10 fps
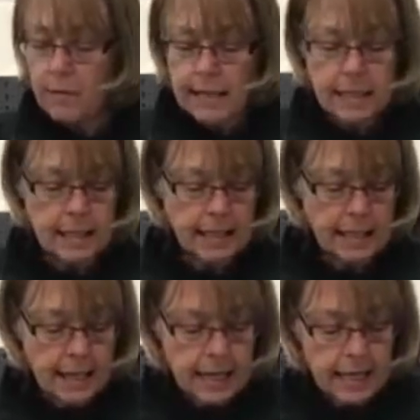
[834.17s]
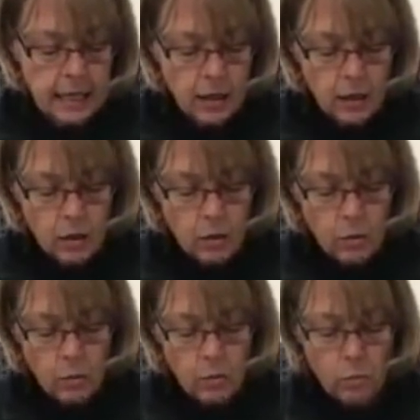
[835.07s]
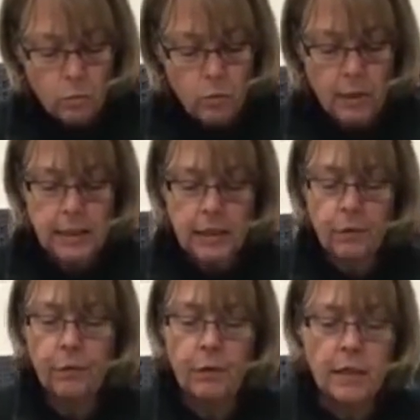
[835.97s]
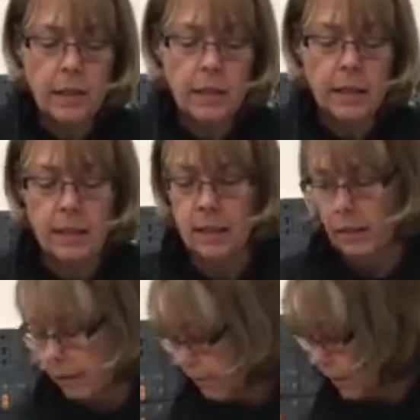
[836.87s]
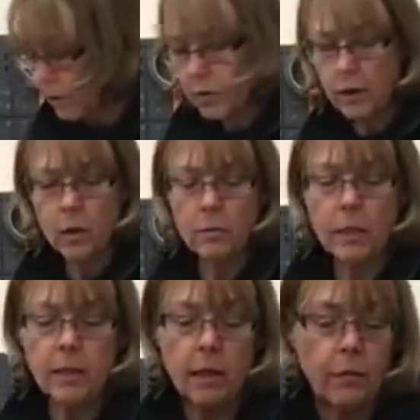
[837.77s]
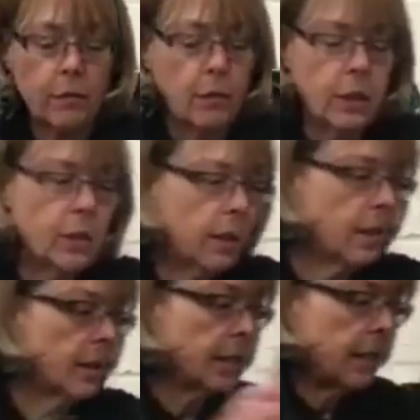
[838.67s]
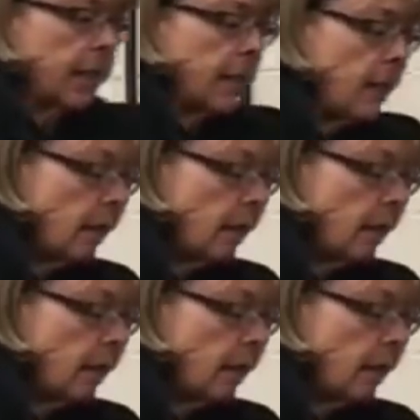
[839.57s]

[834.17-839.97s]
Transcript: So you can already see what a difference. I'll try and hold this up for you so you